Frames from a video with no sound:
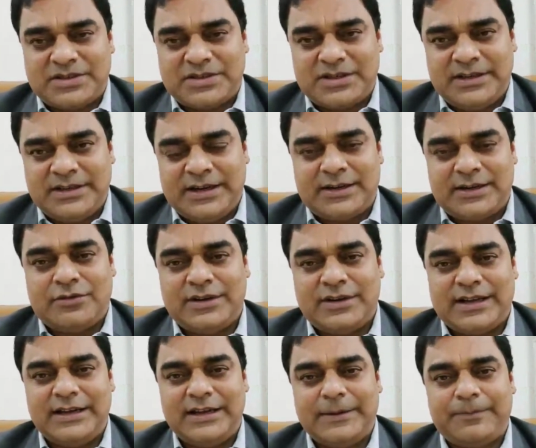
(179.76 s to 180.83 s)
machine intlo
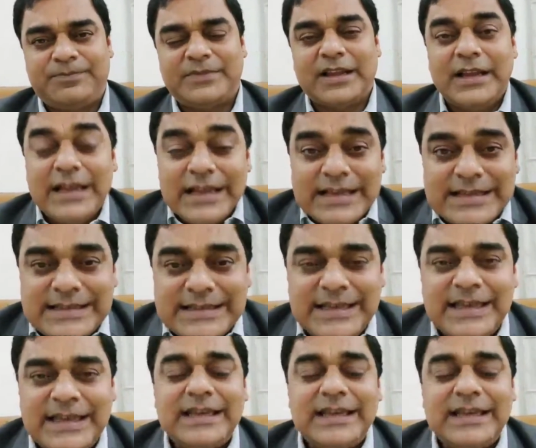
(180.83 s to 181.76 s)
undali. C